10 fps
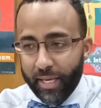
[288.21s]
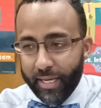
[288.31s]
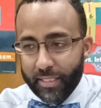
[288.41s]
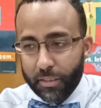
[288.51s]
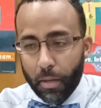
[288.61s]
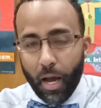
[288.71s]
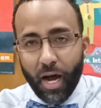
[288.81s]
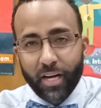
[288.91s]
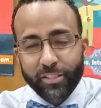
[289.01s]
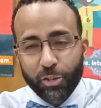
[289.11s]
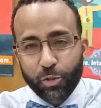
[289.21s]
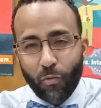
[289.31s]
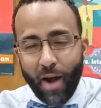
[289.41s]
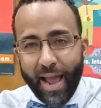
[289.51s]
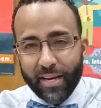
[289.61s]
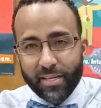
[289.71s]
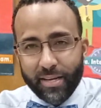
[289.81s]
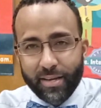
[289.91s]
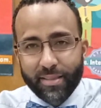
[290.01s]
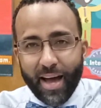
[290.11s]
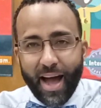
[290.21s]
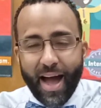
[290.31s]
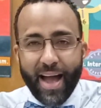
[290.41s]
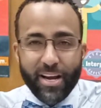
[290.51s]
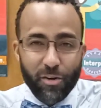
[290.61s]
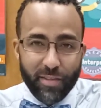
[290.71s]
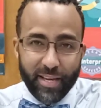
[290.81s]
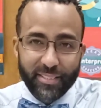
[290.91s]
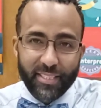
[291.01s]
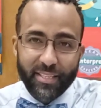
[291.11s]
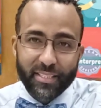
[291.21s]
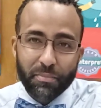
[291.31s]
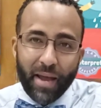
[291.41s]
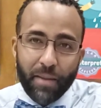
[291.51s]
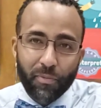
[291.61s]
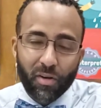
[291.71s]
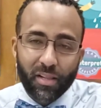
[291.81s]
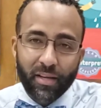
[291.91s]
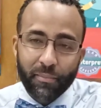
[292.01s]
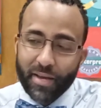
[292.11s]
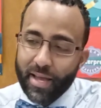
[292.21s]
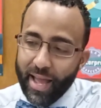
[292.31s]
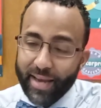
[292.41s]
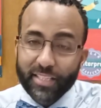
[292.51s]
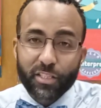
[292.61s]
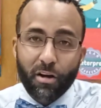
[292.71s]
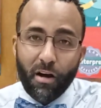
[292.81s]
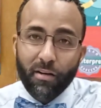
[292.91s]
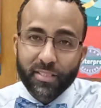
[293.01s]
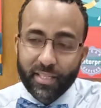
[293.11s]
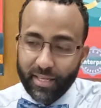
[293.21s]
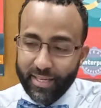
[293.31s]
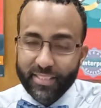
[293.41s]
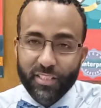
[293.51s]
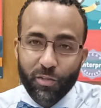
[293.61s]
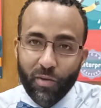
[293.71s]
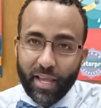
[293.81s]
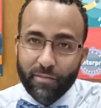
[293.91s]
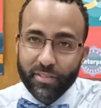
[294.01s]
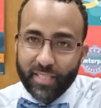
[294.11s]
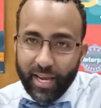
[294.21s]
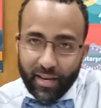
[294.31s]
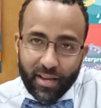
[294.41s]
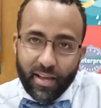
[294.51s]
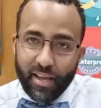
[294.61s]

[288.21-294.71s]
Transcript: is attracting the iron that is in this paper clip and it's causing it to levitate.